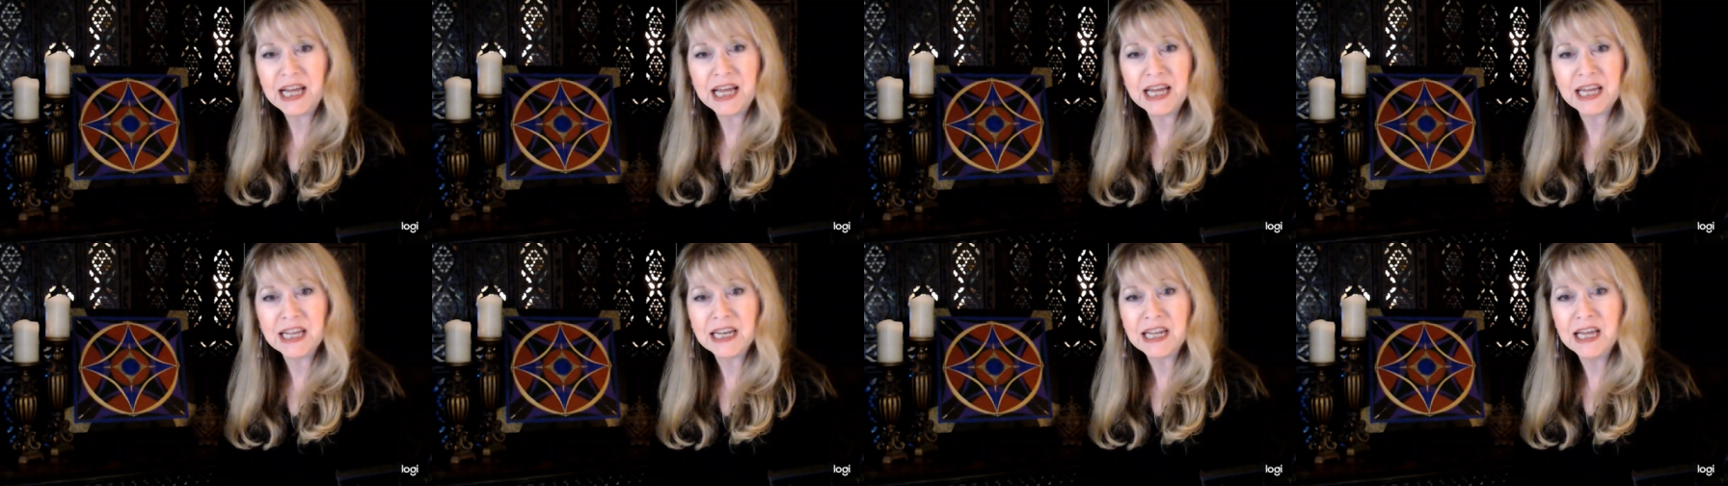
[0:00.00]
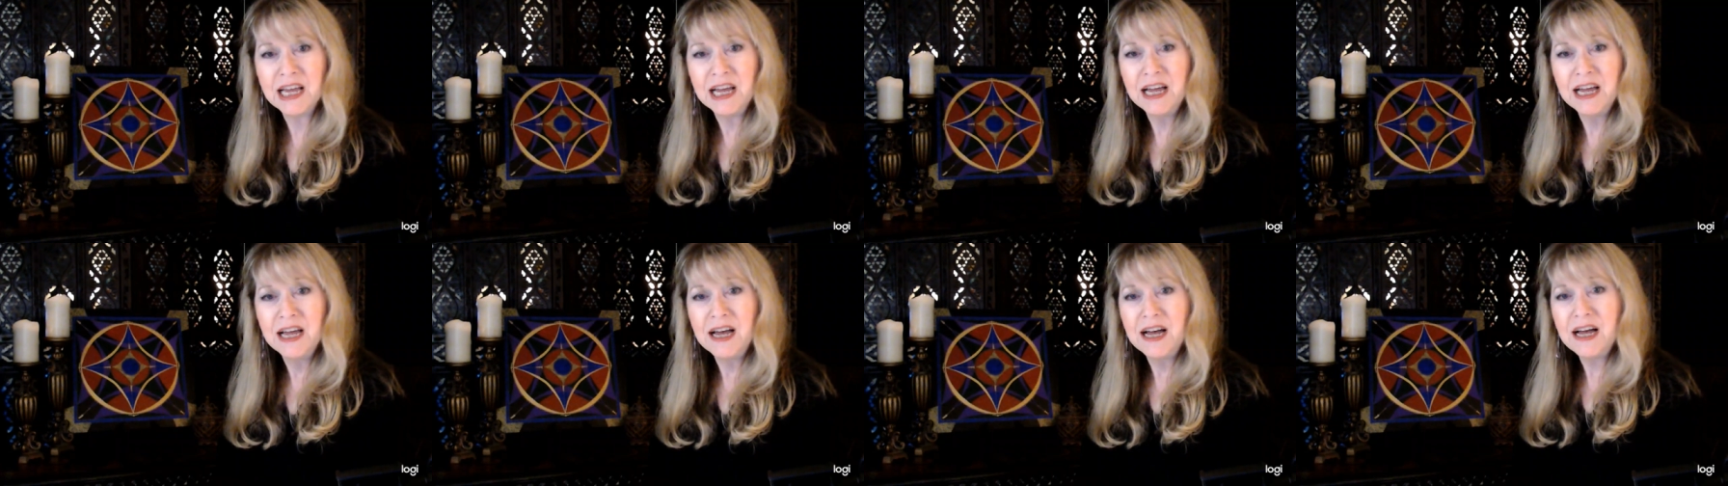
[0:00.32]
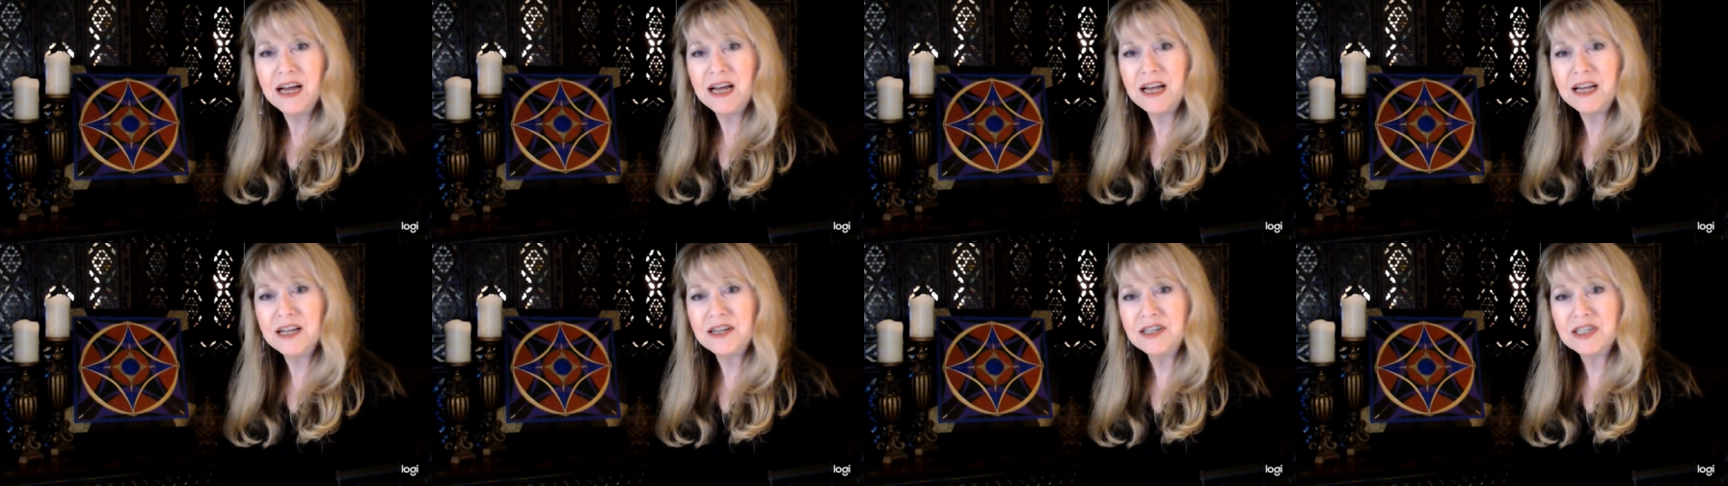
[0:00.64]
And
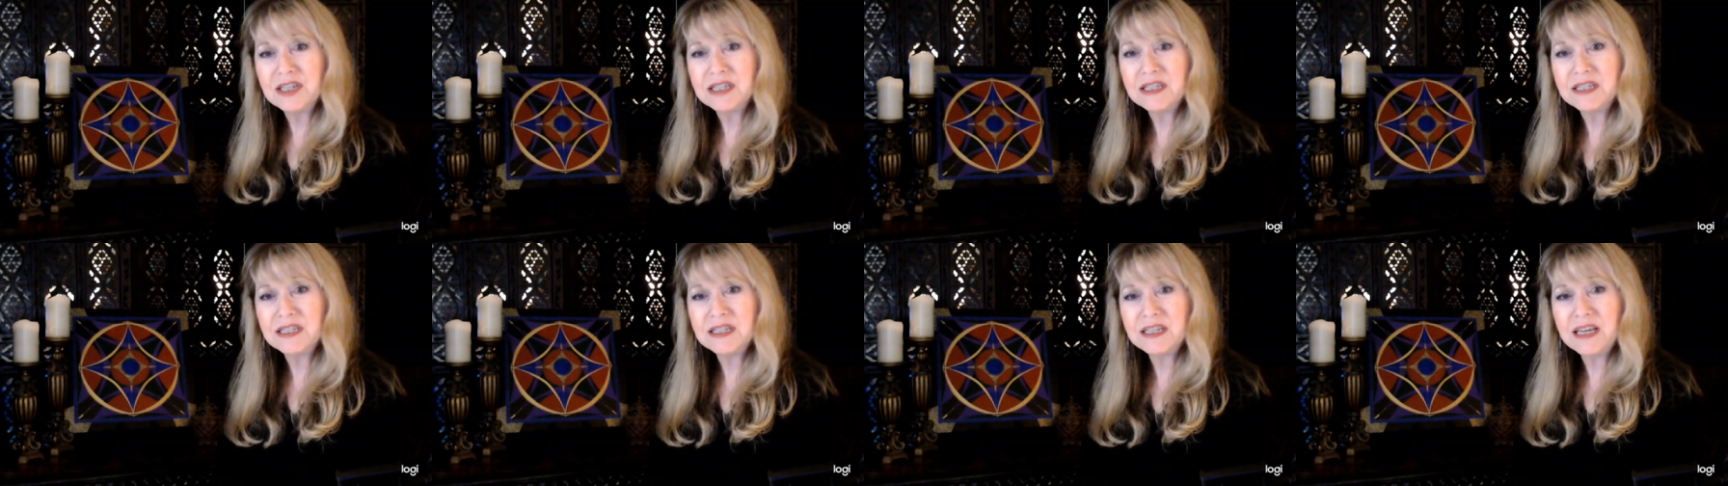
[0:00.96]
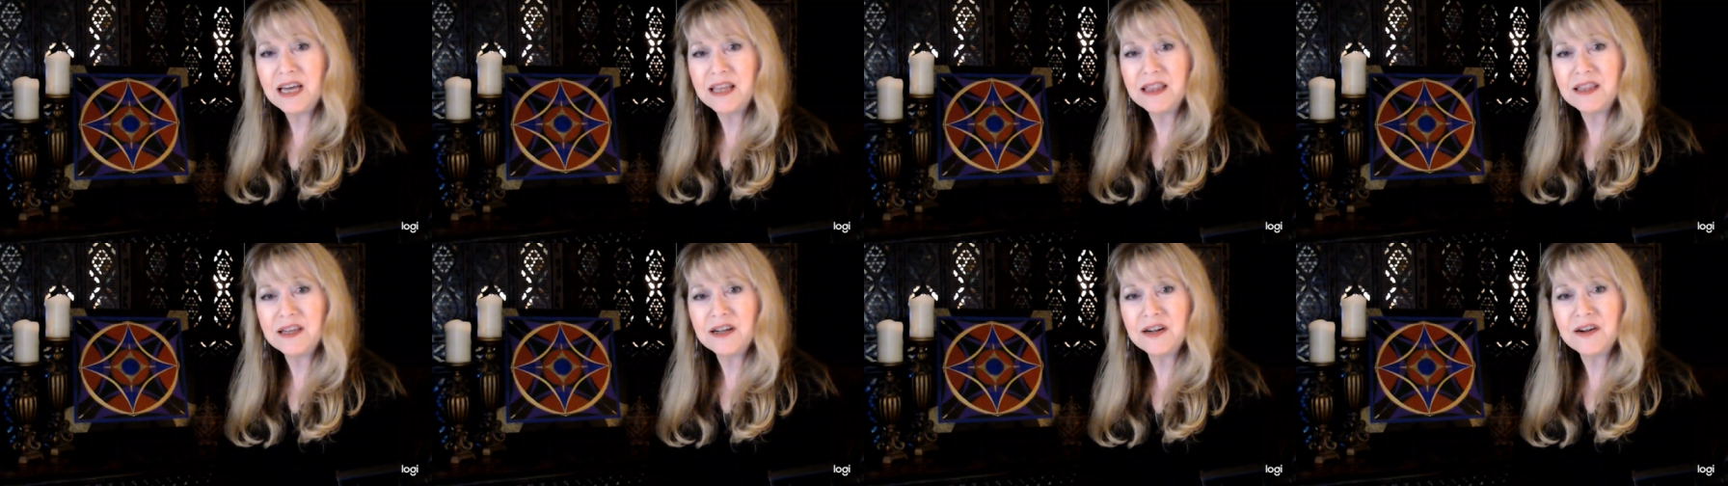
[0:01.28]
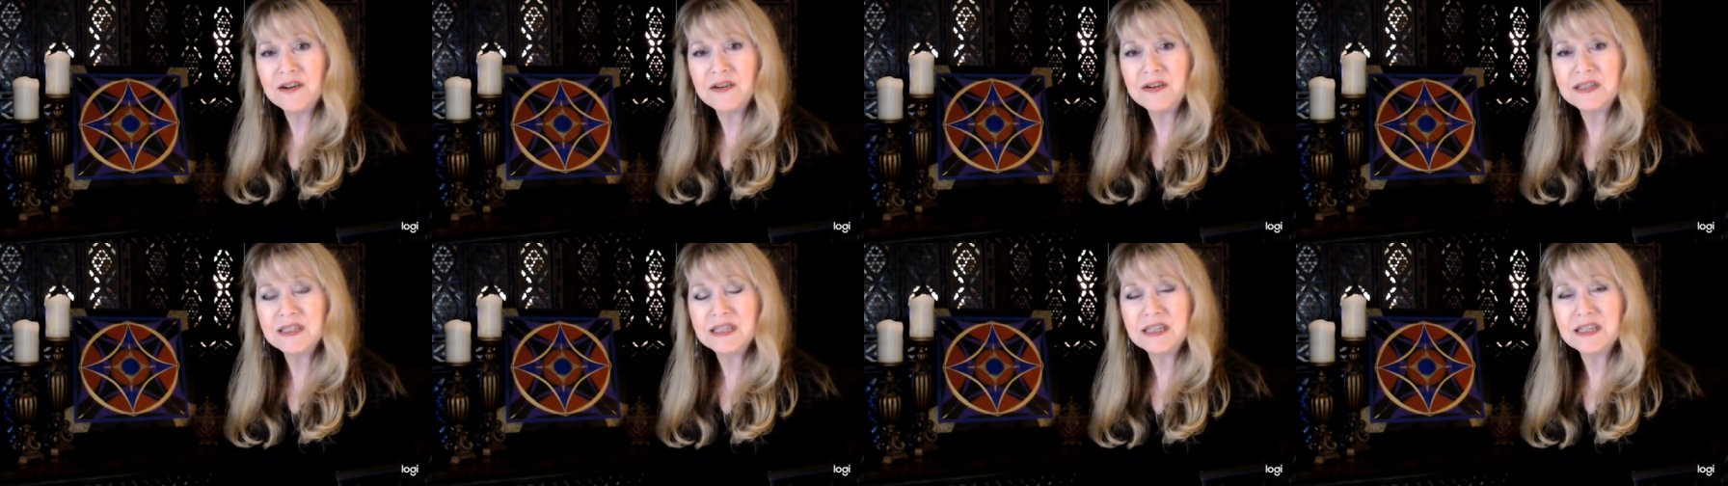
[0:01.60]
I just sat there
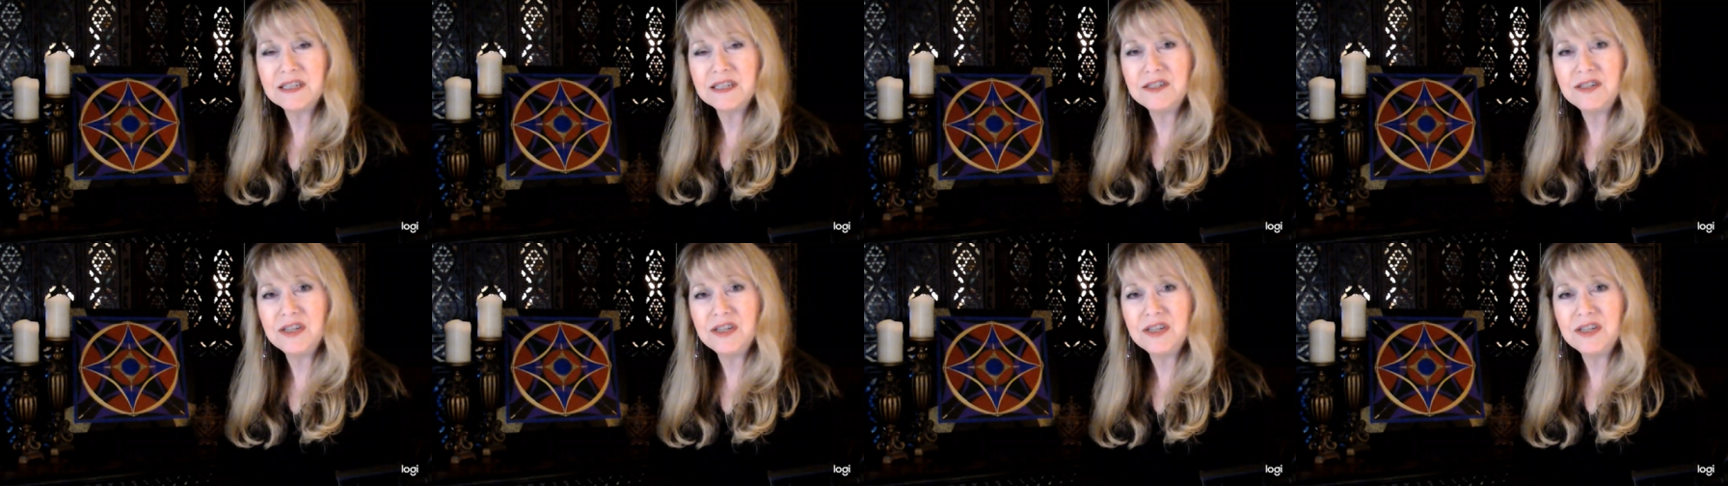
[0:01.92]
and said,